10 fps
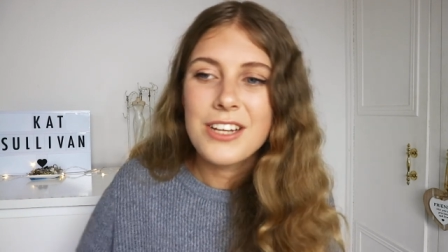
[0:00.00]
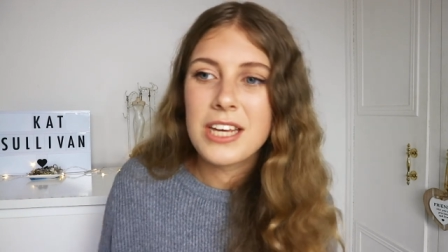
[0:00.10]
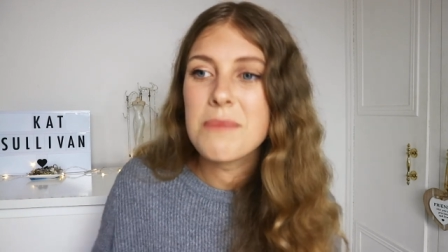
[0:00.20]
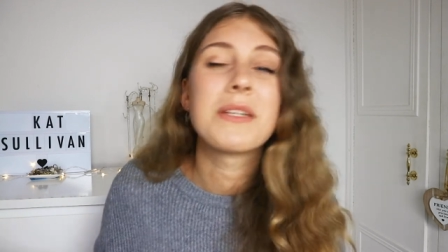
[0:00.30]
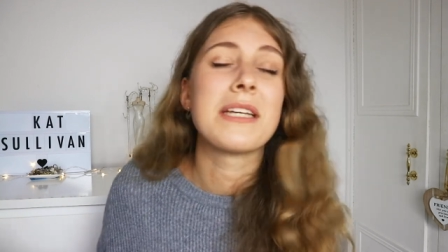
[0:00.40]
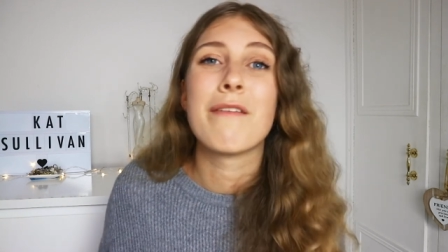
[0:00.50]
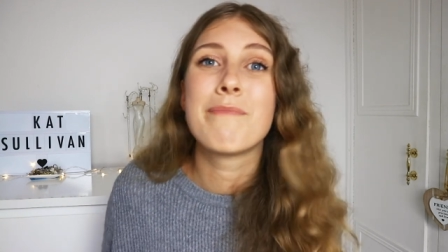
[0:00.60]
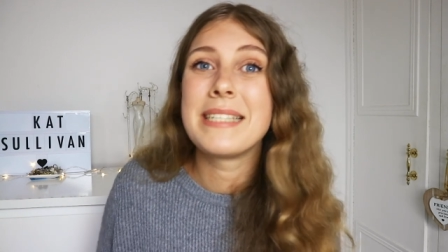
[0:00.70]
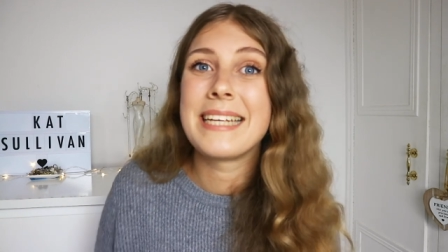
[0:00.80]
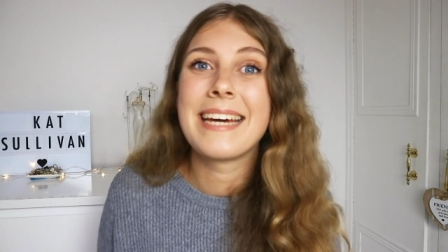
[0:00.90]
just keep
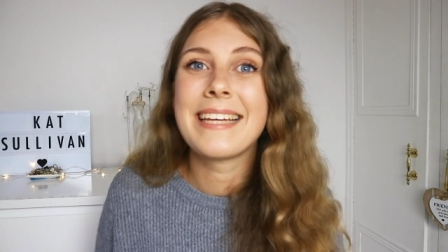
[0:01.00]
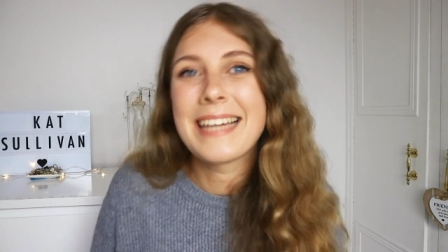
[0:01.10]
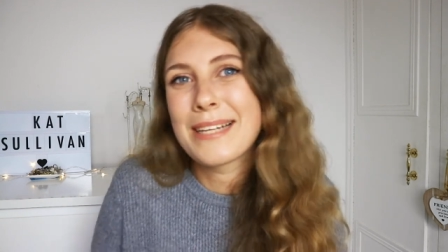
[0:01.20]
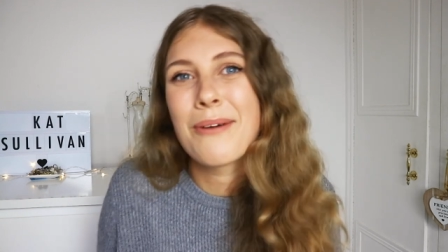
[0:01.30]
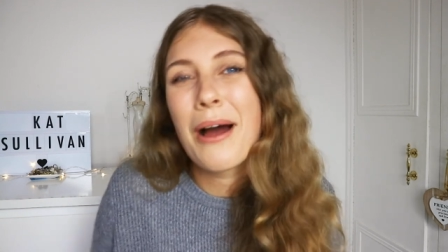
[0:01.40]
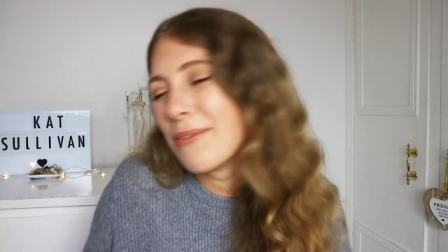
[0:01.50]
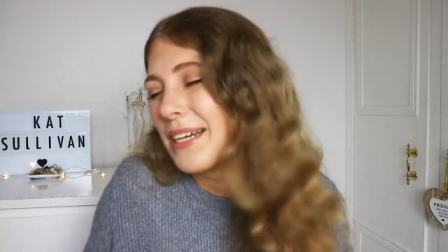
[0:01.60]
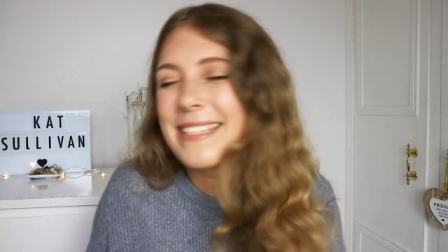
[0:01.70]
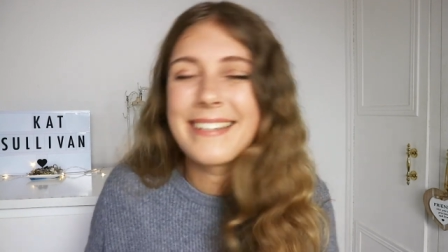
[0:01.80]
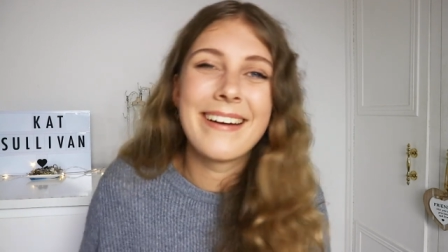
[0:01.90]
yourself busy that's what I
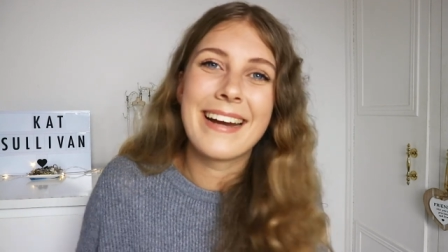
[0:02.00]
want to do